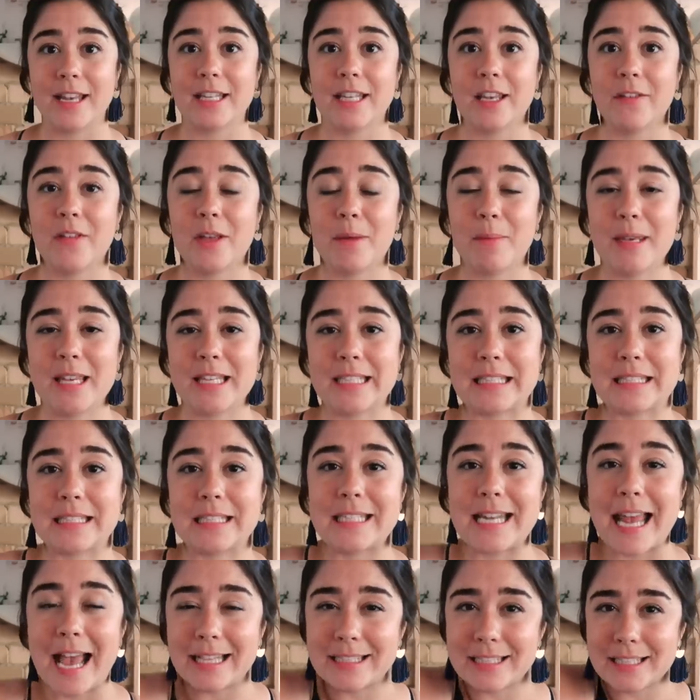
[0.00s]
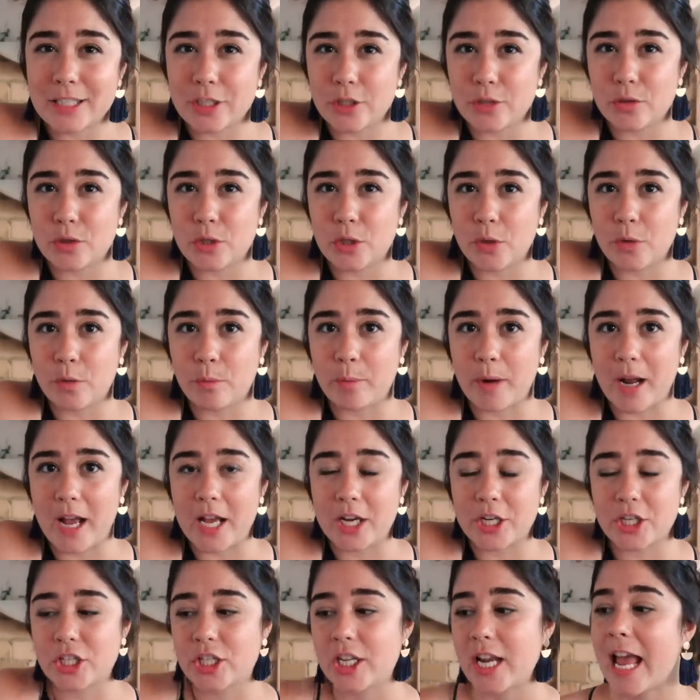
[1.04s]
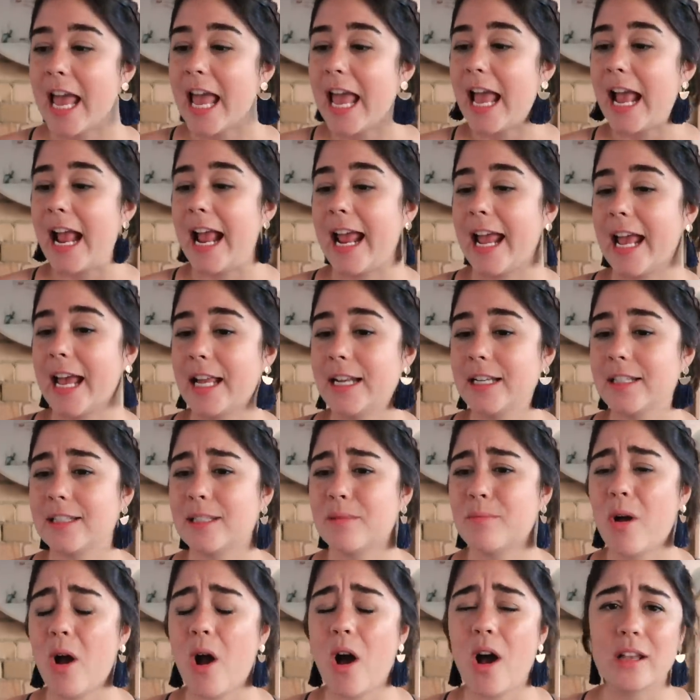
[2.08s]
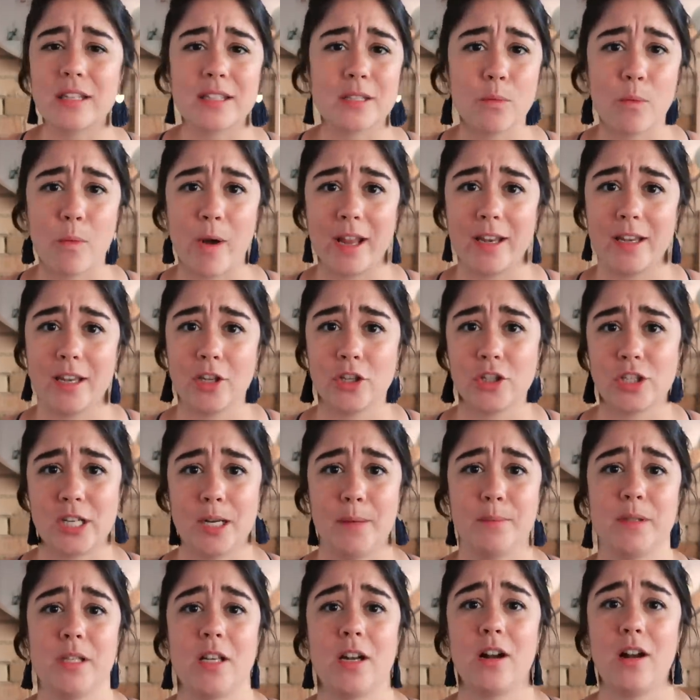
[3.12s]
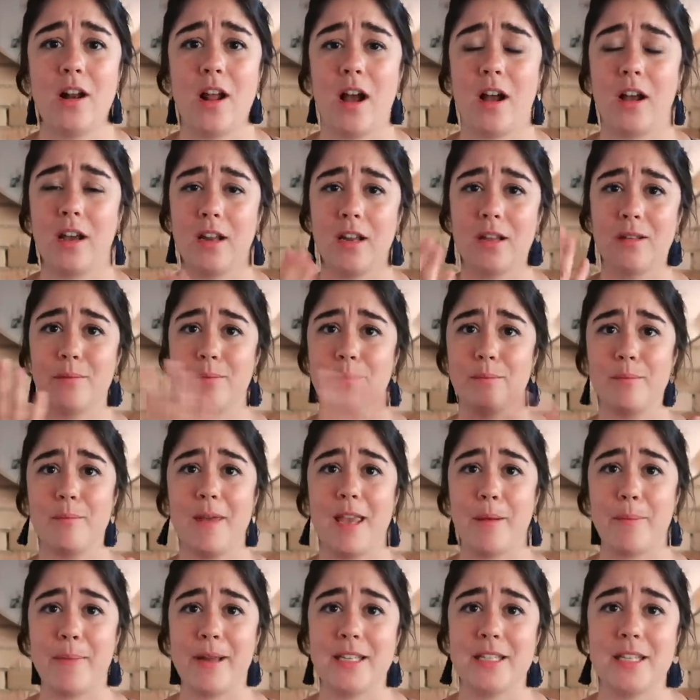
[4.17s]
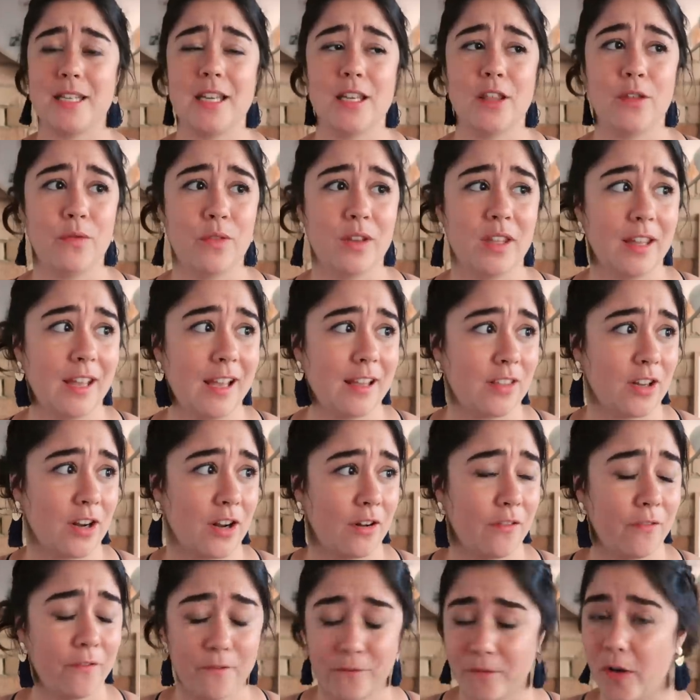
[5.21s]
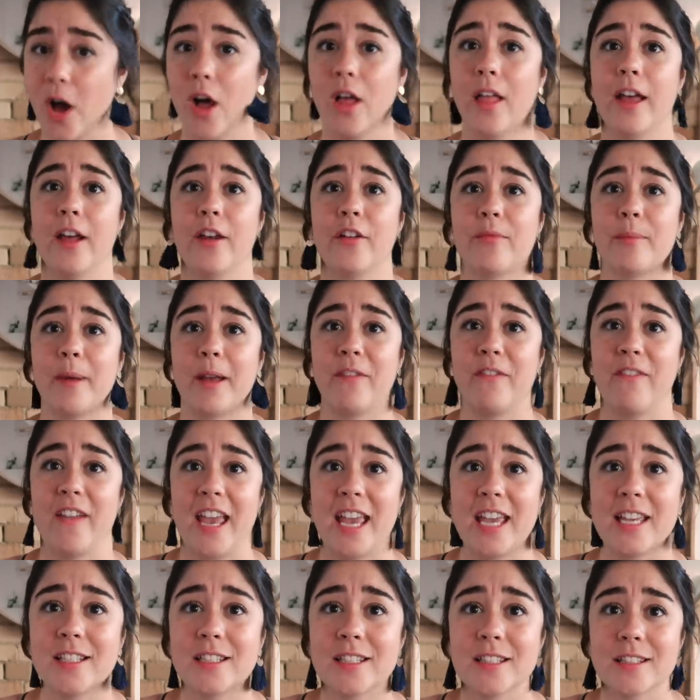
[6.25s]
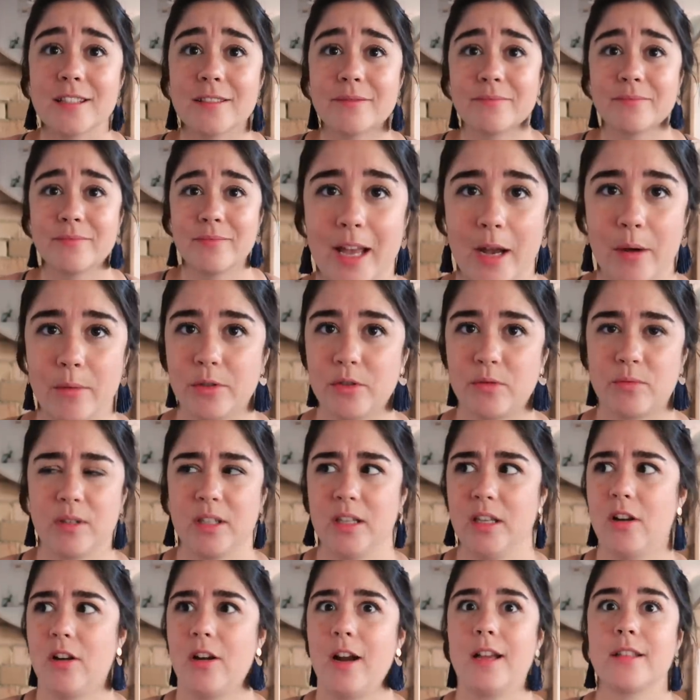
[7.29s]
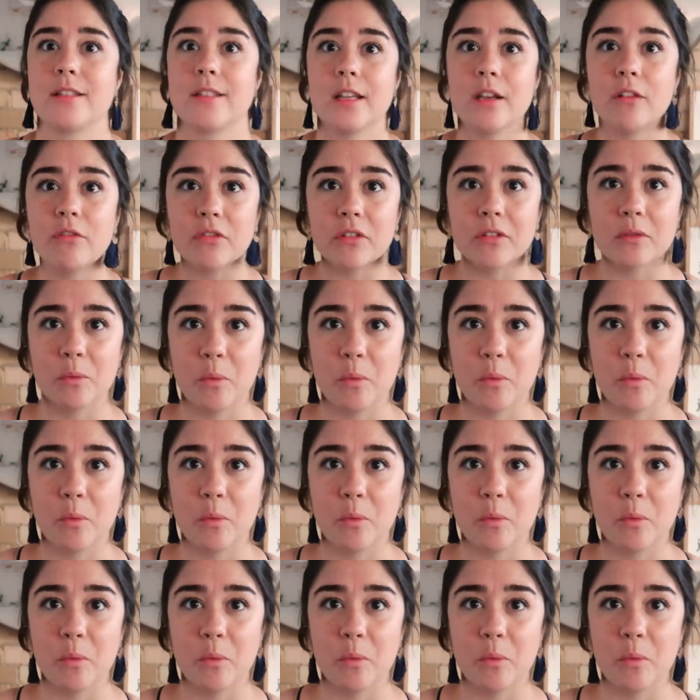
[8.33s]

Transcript: and giving me a snazzy new toothbrush and some awesome whitening strips that are not gonna make my teeth feel like they're gonna fall out of my face. That was really aggressive,